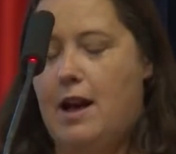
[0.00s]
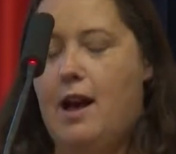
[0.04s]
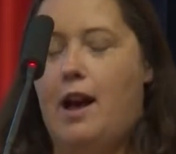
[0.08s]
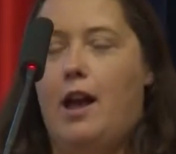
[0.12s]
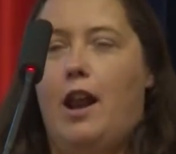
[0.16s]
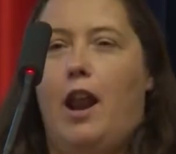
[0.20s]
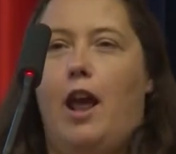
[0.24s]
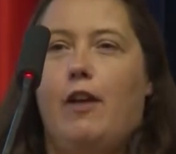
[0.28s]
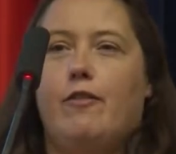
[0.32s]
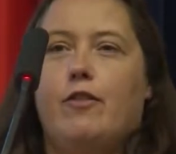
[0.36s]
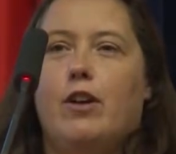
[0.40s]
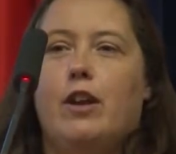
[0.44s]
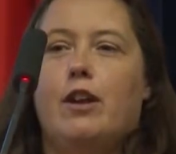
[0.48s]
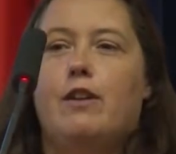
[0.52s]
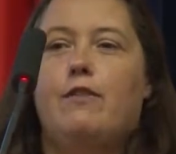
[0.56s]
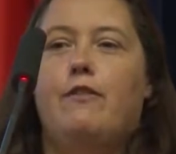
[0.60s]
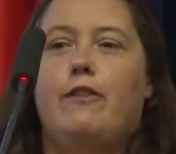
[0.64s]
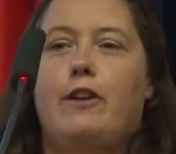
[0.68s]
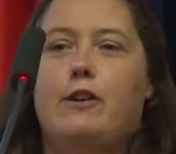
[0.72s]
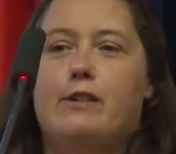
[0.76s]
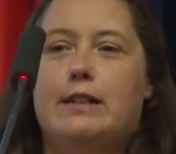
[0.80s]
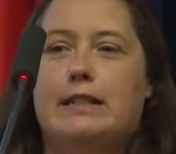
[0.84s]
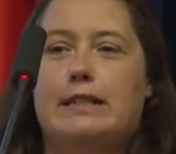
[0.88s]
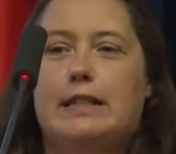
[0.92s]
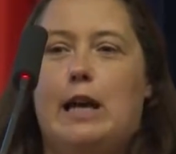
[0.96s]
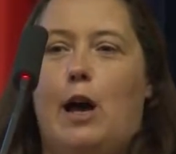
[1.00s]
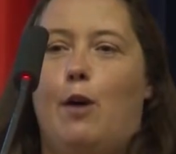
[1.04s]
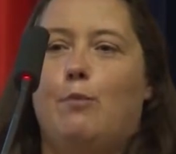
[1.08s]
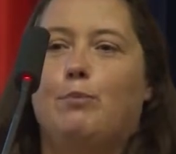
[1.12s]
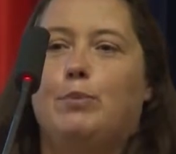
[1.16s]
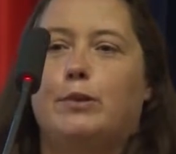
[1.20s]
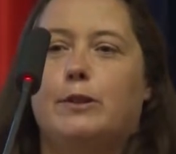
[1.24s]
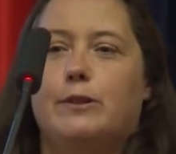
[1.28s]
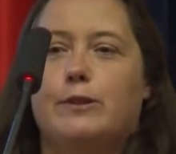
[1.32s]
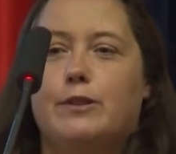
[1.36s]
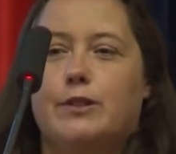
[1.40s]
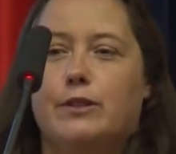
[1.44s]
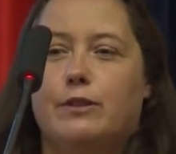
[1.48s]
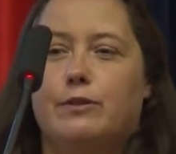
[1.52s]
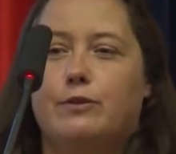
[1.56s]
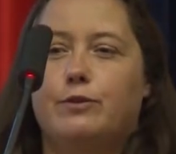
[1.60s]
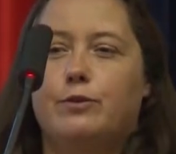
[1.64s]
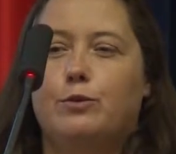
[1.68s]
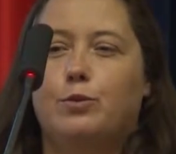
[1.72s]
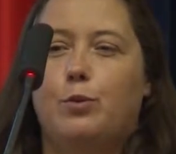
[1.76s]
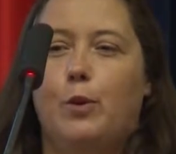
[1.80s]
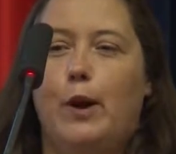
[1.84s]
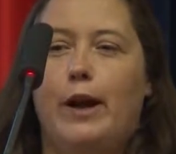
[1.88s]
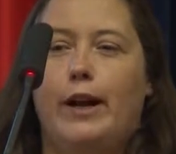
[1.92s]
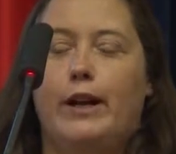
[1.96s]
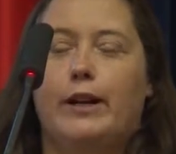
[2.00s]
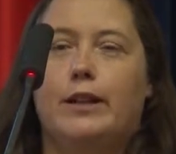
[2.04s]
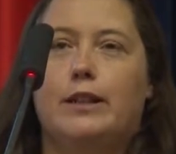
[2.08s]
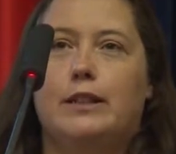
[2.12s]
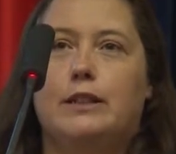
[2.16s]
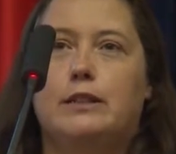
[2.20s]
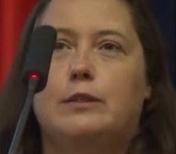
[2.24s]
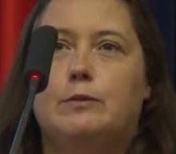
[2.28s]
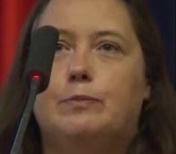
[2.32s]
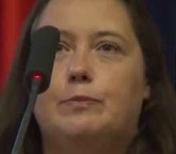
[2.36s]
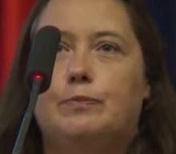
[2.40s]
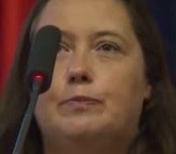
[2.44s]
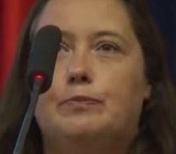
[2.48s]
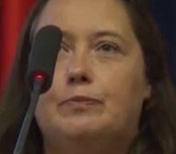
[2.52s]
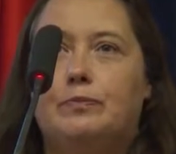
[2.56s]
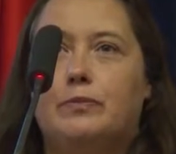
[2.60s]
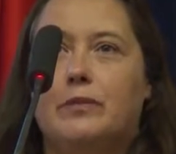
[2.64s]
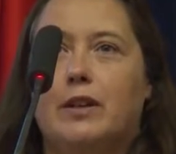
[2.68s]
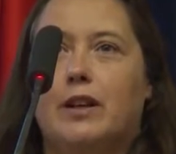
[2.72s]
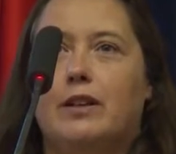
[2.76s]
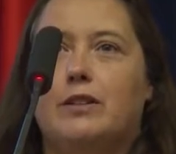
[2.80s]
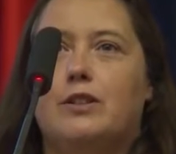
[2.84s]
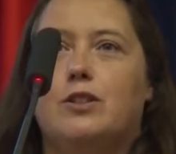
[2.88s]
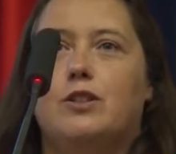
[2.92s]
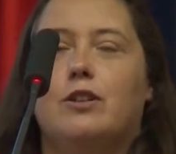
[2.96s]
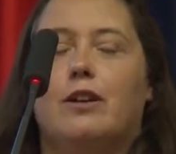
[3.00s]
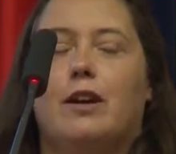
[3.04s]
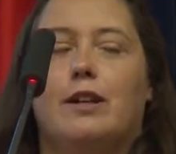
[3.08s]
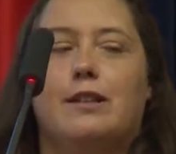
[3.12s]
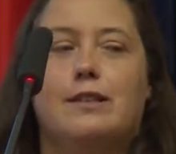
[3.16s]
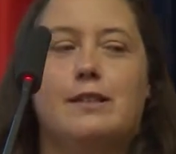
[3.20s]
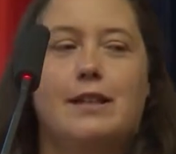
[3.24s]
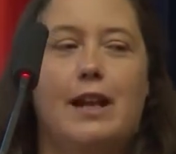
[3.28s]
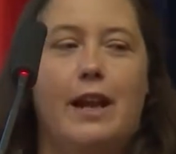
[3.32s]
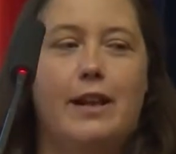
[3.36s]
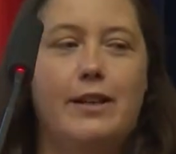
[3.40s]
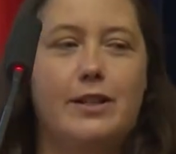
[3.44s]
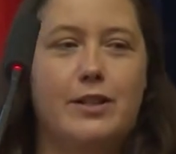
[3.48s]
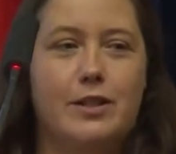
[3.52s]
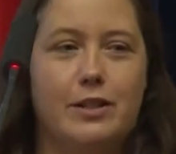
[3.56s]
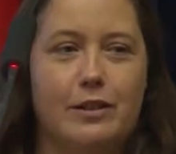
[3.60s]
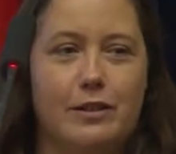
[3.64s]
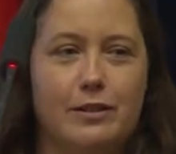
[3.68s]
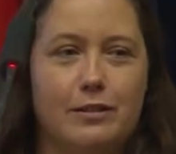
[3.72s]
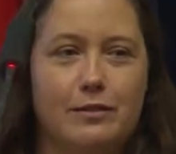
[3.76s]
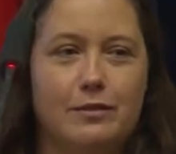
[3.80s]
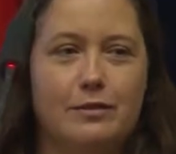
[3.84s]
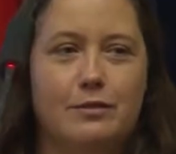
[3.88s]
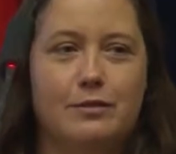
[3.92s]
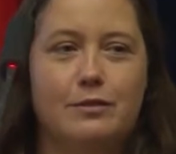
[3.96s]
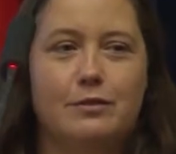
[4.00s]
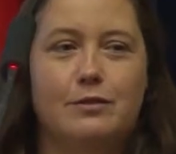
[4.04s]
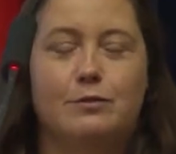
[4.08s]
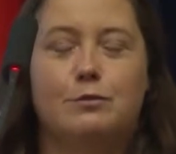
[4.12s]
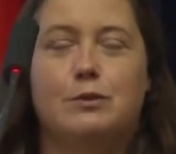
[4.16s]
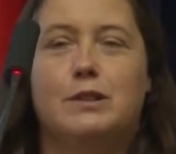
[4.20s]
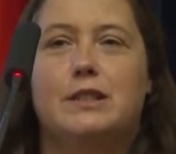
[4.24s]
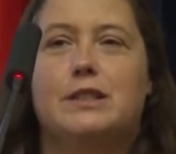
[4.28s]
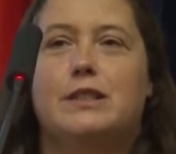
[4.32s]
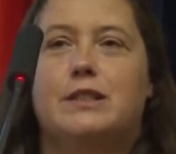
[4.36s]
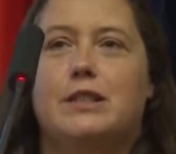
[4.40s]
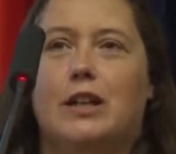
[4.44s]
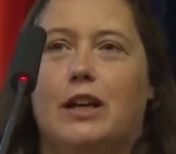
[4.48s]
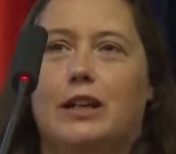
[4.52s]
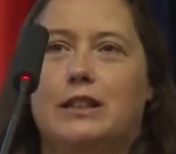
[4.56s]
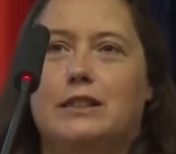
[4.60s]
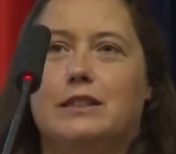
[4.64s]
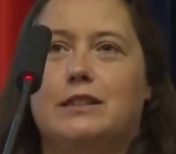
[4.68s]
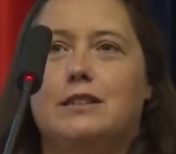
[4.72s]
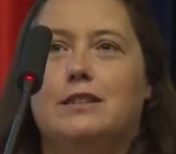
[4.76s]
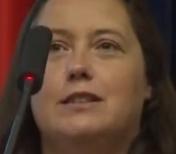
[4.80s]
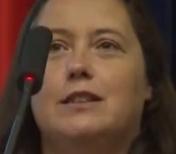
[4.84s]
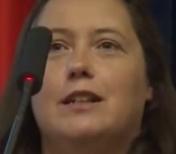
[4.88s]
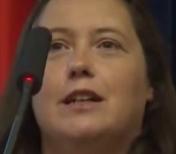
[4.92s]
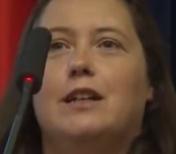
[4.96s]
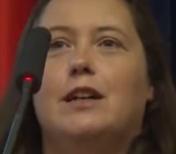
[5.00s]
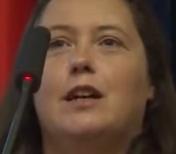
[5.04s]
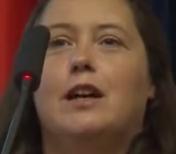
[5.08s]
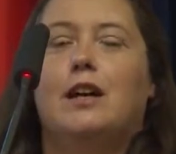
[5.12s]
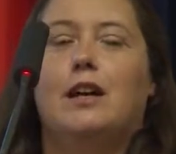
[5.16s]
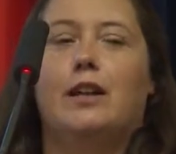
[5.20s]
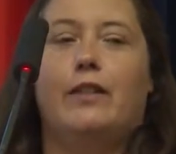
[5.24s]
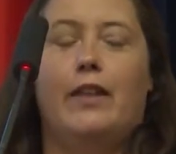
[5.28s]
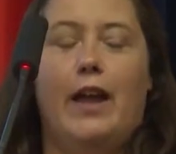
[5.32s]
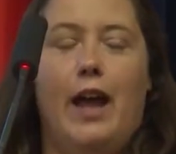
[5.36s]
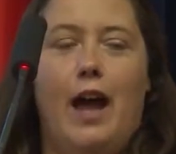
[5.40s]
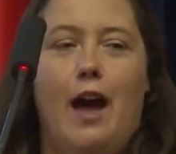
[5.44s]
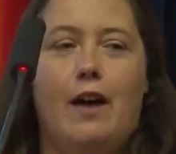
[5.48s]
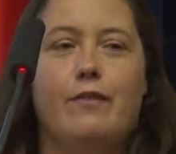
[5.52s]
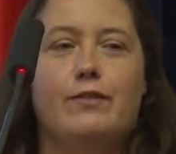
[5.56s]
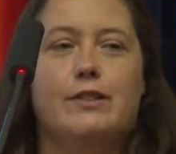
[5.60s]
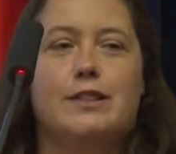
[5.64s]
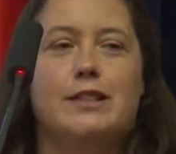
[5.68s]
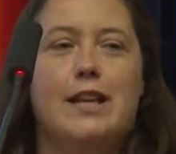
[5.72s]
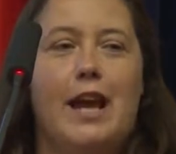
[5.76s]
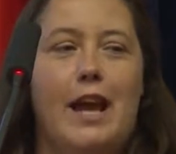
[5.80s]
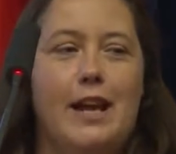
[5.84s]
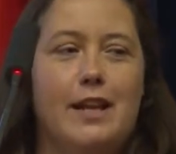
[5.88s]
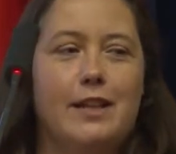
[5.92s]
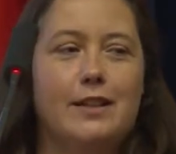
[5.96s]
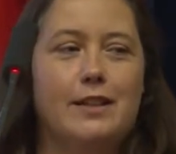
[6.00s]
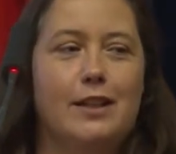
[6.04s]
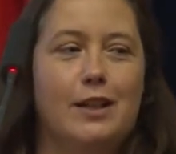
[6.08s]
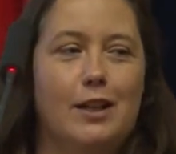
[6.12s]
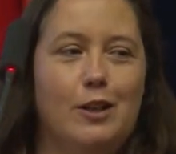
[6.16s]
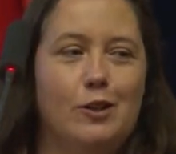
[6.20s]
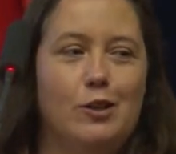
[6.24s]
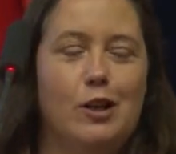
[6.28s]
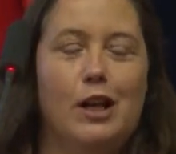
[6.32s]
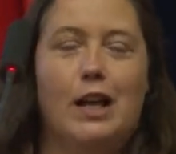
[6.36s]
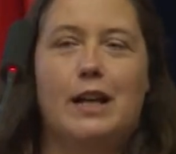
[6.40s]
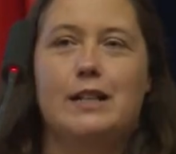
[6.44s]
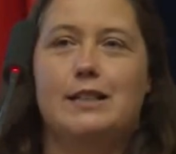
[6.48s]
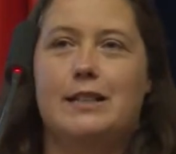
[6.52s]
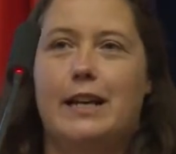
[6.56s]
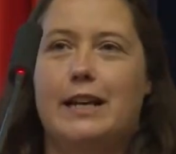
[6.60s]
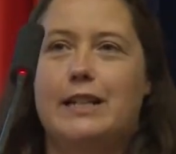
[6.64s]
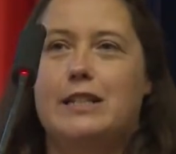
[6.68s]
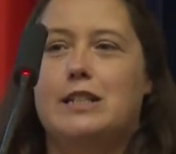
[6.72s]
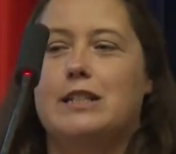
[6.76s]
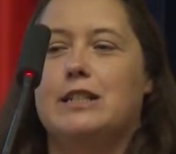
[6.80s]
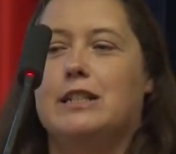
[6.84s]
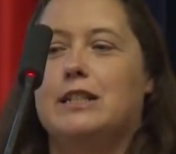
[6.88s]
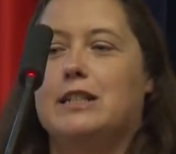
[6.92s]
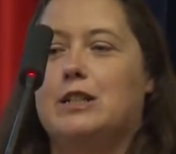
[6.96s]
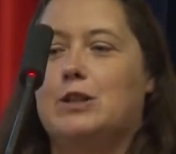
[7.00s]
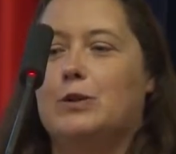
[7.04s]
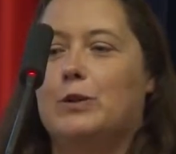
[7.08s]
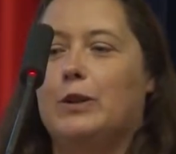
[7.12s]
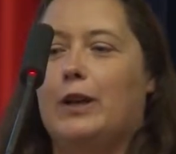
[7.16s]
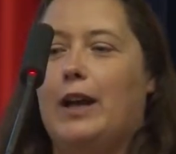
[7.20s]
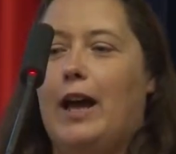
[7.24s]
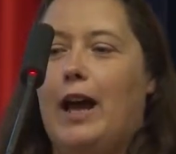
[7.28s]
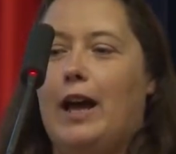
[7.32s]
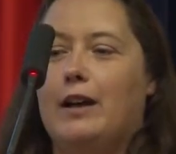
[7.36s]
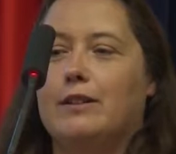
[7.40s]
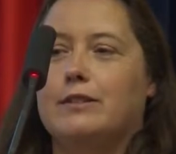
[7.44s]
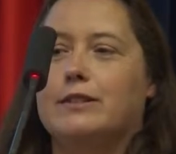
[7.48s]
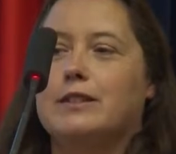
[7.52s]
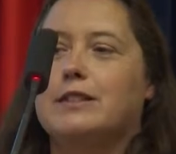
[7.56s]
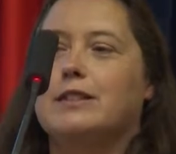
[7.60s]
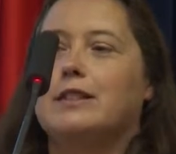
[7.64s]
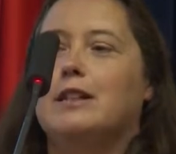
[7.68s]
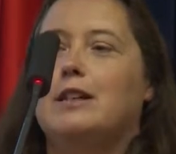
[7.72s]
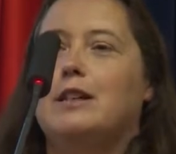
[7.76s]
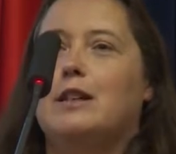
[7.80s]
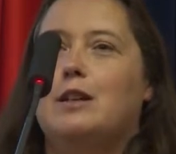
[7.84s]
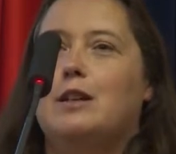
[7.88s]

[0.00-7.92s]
And I've got a few examples of where translation was done and they haven't taken the localization into account.